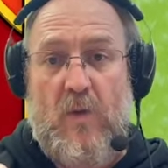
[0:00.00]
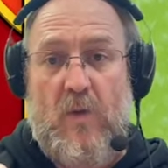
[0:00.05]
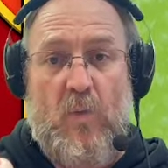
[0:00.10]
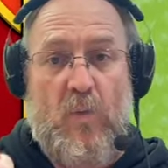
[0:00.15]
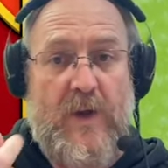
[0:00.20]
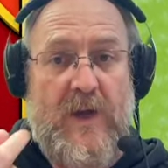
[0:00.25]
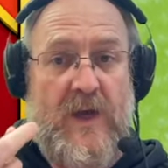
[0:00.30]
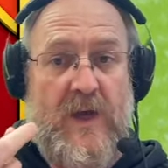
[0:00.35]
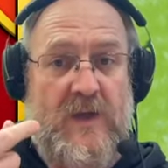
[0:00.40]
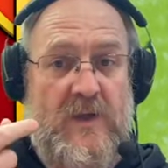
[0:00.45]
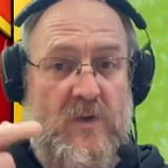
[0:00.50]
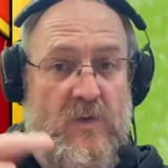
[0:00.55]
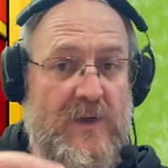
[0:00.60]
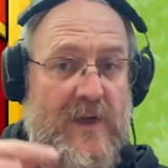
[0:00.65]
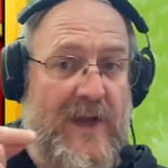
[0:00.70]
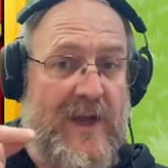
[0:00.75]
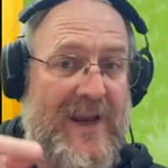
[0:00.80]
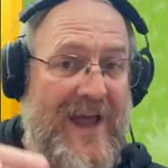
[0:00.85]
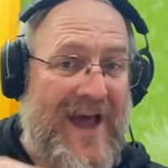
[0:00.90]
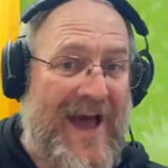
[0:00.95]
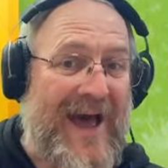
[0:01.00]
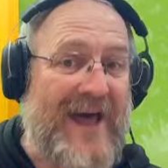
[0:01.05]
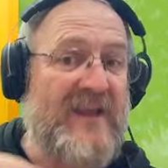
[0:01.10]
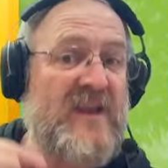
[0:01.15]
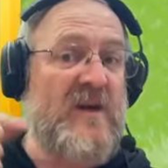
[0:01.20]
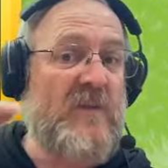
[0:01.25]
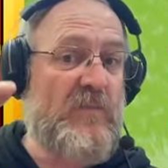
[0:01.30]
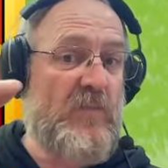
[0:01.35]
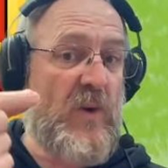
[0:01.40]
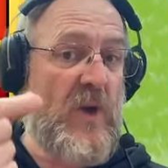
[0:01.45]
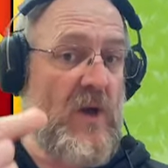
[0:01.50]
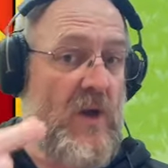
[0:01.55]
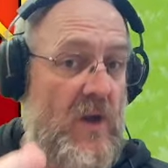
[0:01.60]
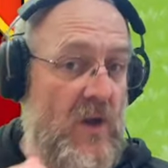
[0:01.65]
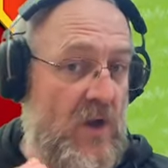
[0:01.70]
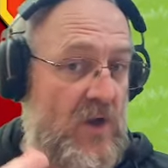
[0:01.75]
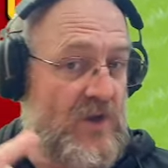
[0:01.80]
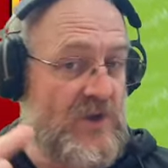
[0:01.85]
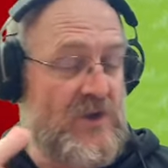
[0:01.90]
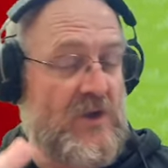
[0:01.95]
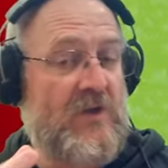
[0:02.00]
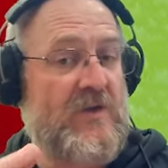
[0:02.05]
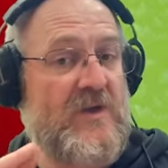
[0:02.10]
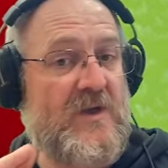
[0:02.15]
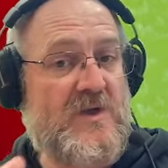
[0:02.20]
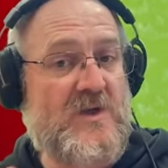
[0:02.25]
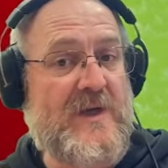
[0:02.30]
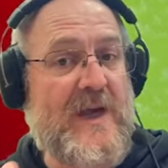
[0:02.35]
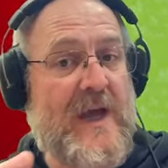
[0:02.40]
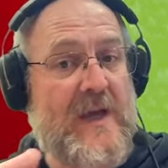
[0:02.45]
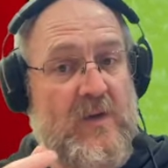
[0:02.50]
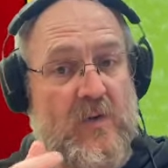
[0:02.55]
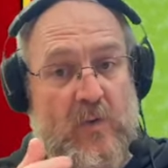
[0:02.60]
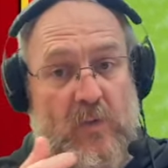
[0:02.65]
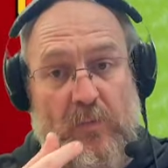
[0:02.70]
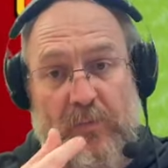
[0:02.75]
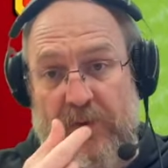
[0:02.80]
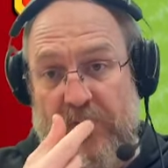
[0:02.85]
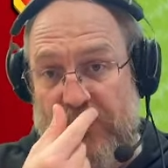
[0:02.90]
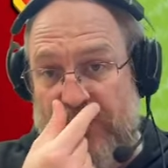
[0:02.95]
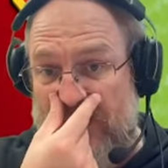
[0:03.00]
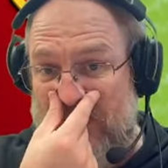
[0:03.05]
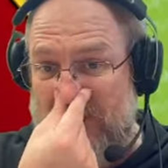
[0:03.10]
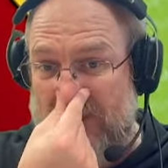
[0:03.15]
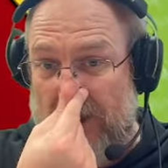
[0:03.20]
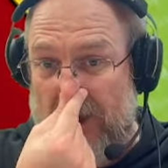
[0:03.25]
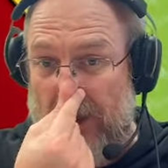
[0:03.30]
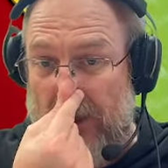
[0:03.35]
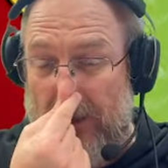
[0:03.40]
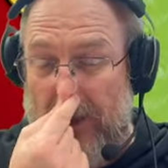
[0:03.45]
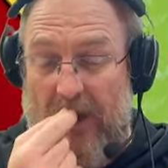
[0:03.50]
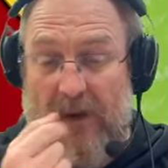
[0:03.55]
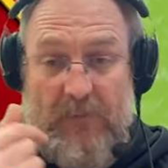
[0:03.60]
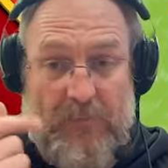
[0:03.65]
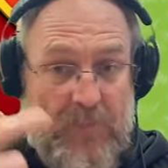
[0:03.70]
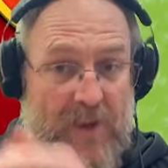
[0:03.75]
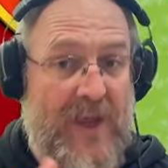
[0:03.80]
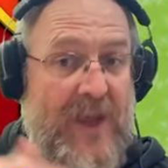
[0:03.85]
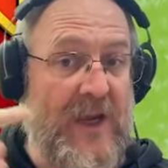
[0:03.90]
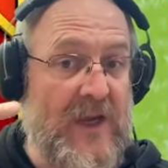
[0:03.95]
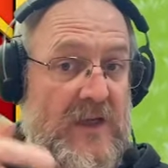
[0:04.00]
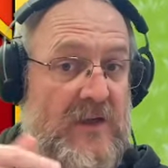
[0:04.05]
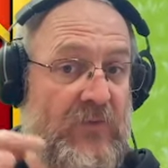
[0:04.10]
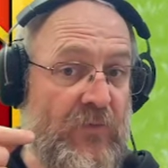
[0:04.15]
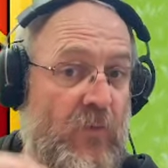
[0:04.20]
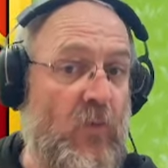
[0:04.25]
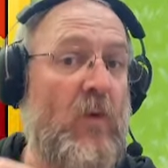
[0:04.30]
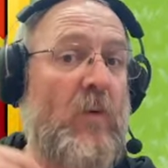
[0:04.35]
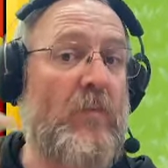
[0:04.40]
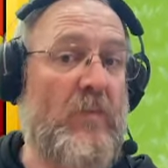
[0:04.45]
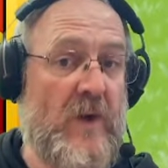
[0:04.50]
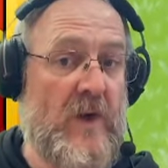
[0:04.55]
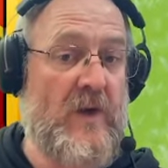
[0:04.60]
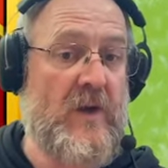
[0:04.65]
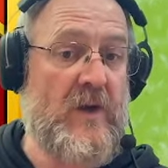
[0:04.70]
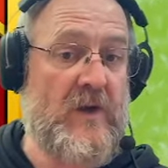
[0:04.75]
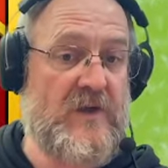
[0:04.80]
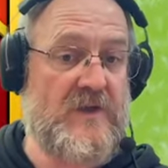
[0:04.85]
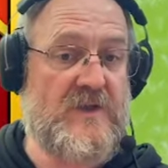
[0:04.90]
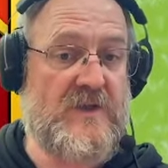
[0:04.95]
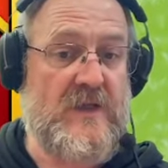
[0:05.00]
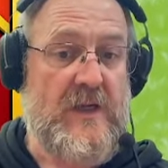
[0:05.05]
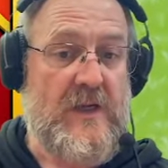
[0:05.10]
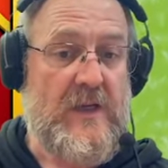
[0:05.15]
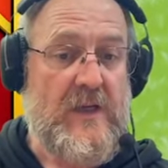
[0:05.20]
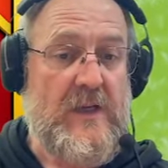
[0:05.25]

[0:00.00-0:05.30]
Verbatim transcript: where you get other perks on the channel, but these are like paid for perks,